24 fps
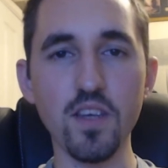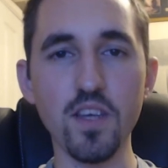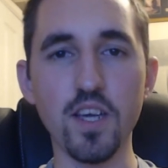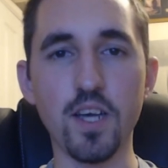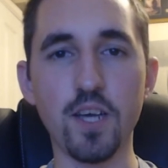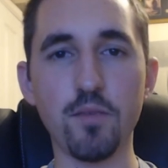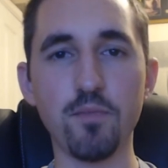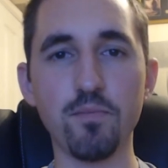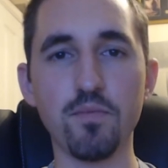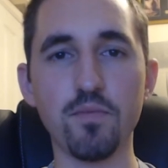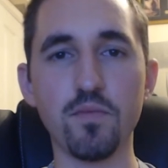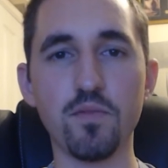
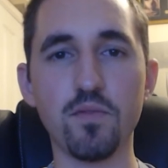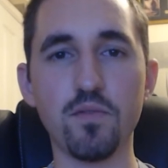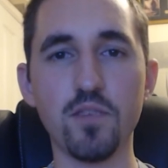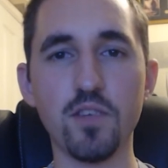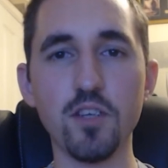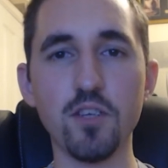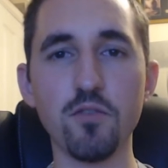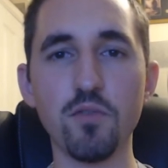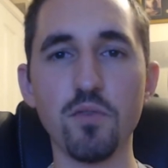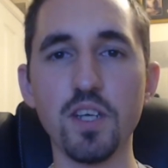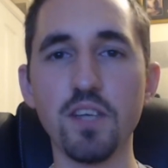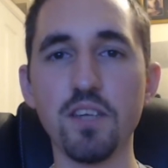Didn't
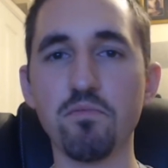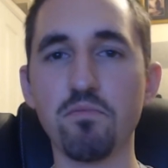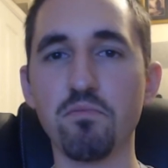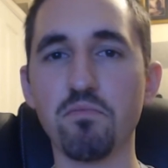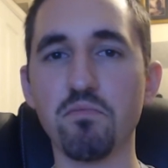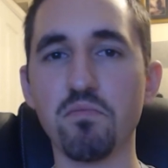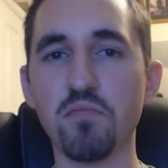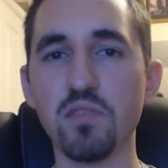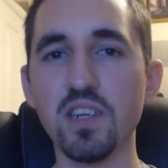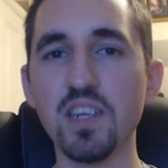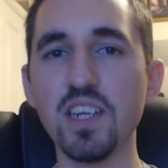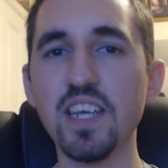really
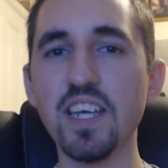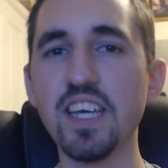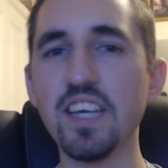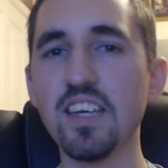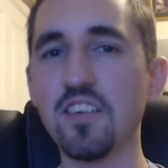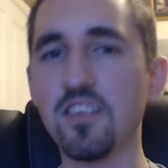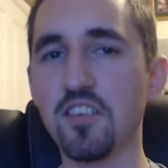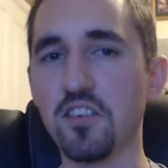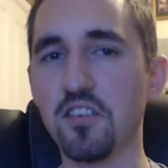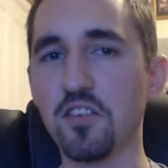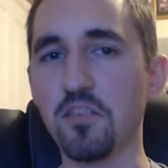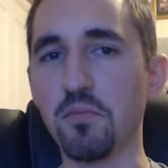
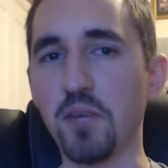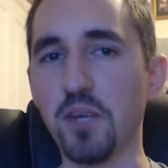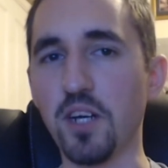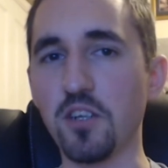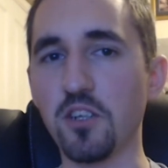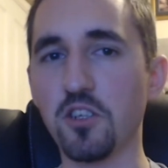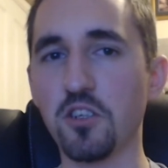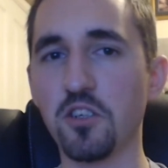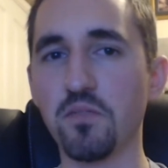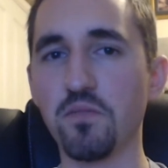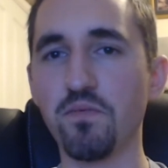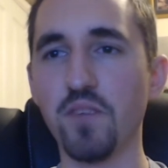lead to
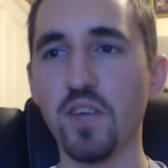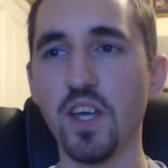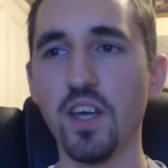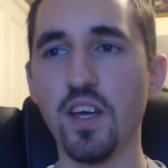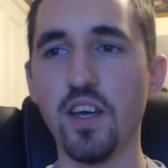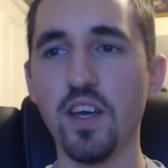much.